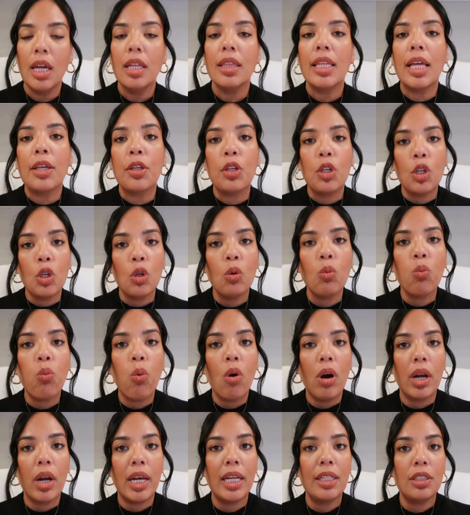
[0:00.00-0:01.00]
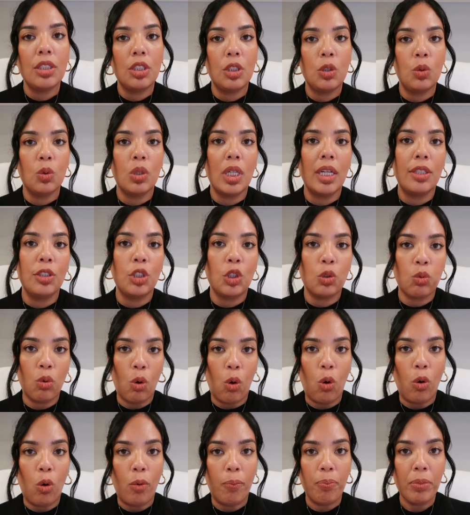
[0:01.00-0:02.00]
that you want it to
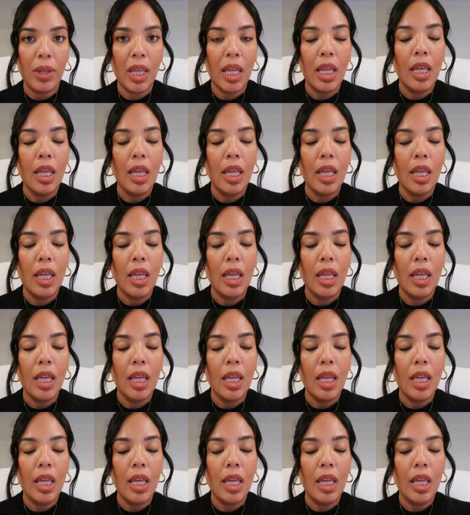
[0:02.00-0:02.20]
control.